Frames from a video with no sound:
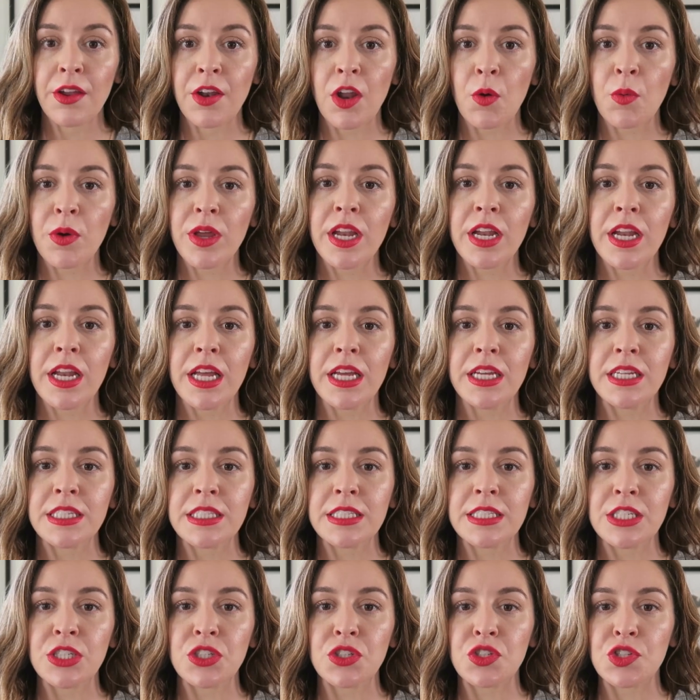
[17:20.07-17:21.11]
Now when it
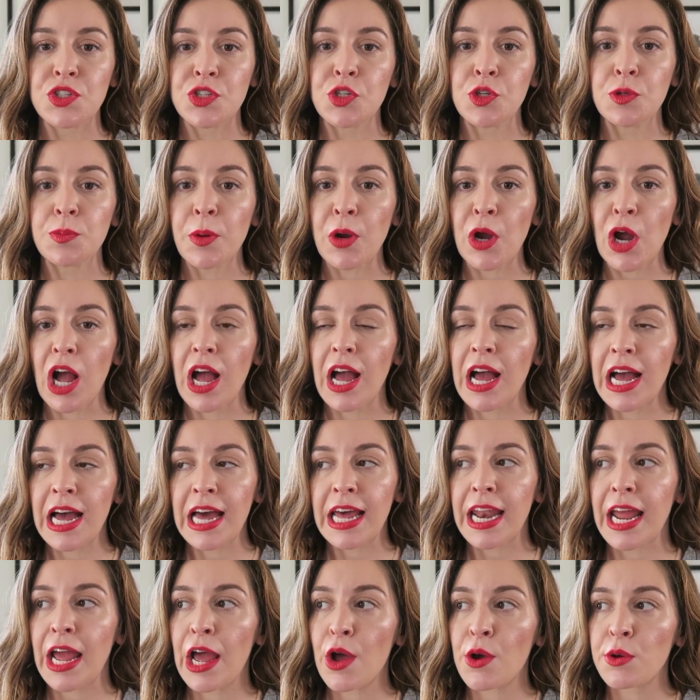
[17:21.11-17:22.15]
is super
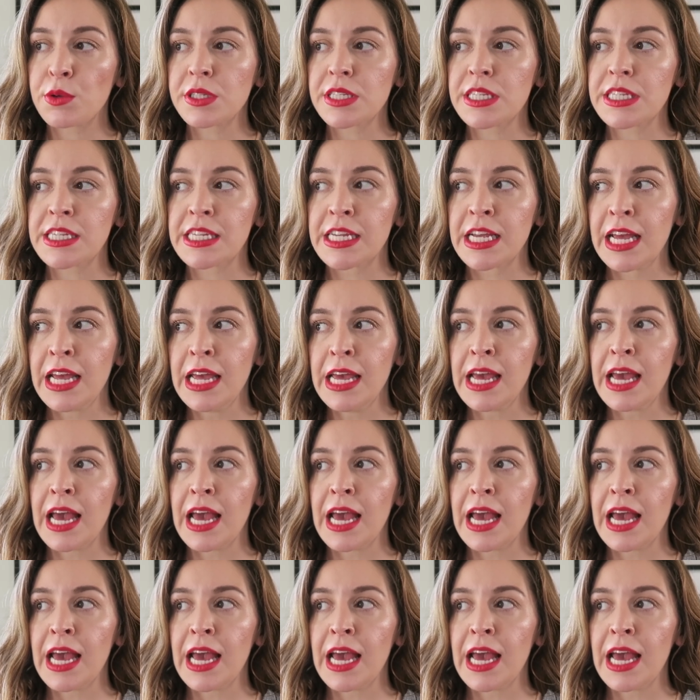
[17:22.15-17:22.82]
hot out,